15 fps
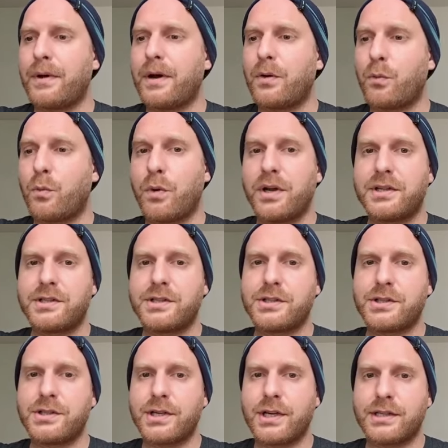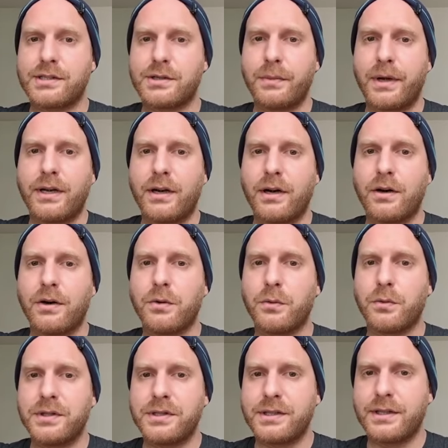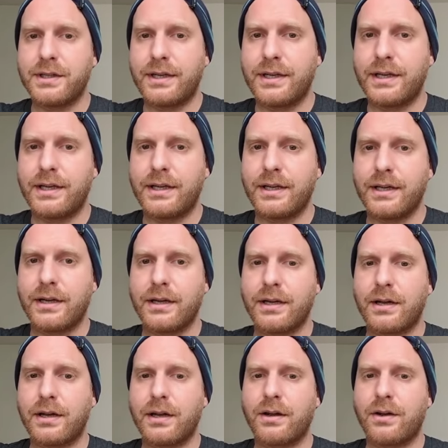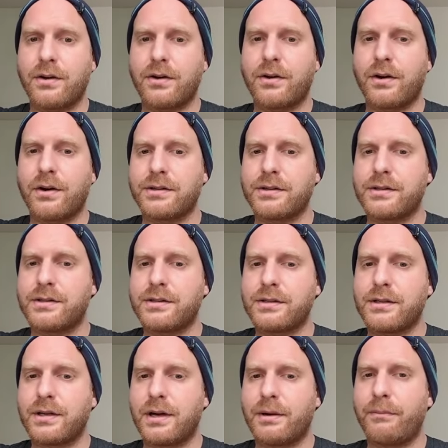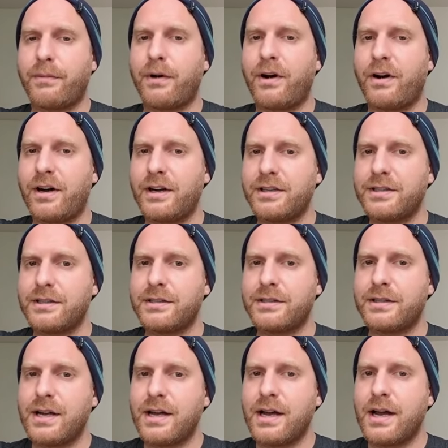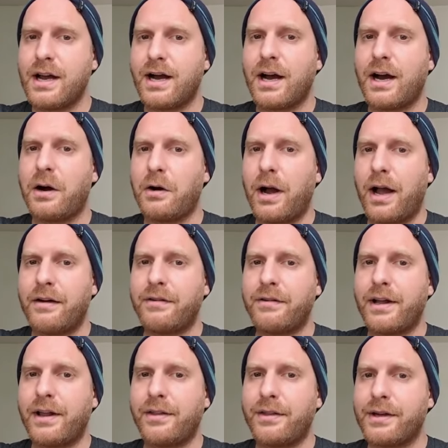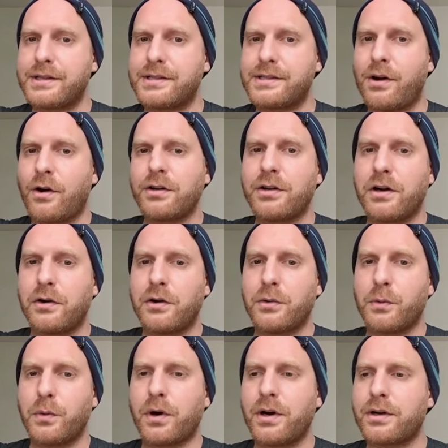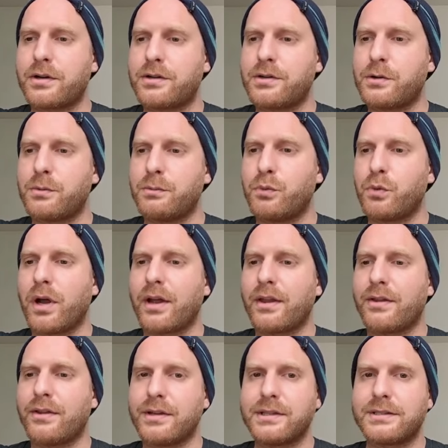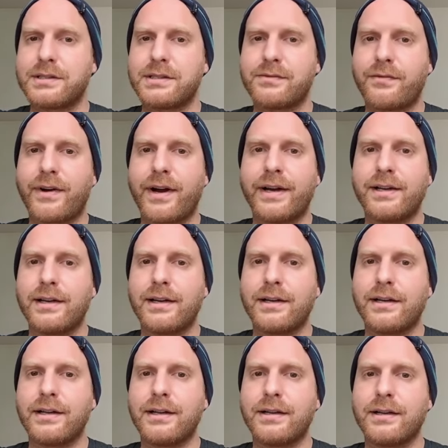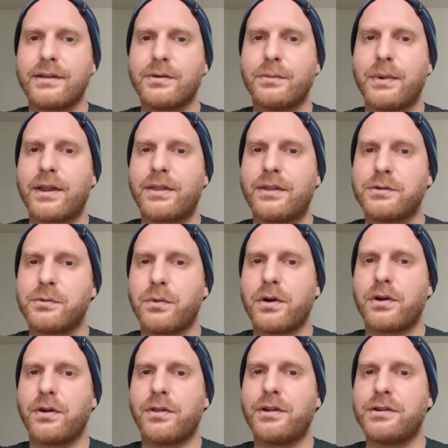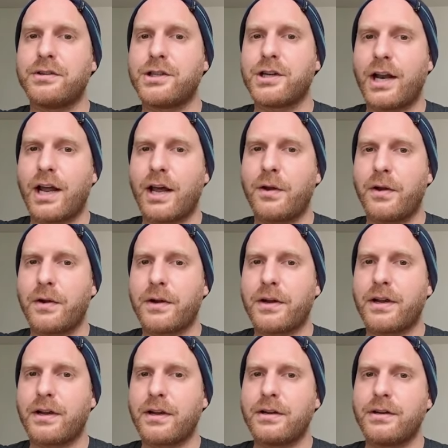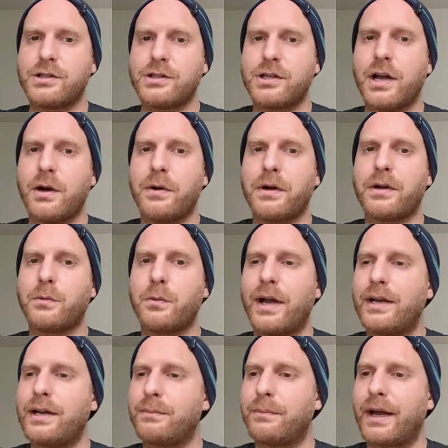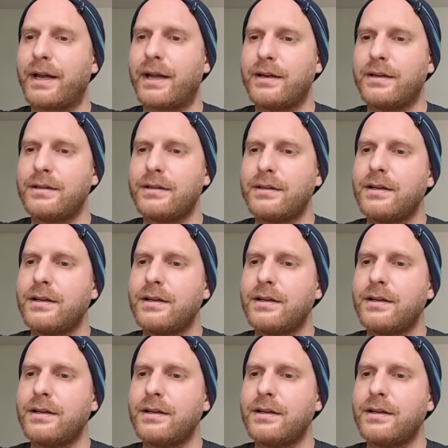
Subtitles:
which, as you may know, recently got halted. However, there's ongoing work to bring this finally, to make this work on the generic Wayland backend.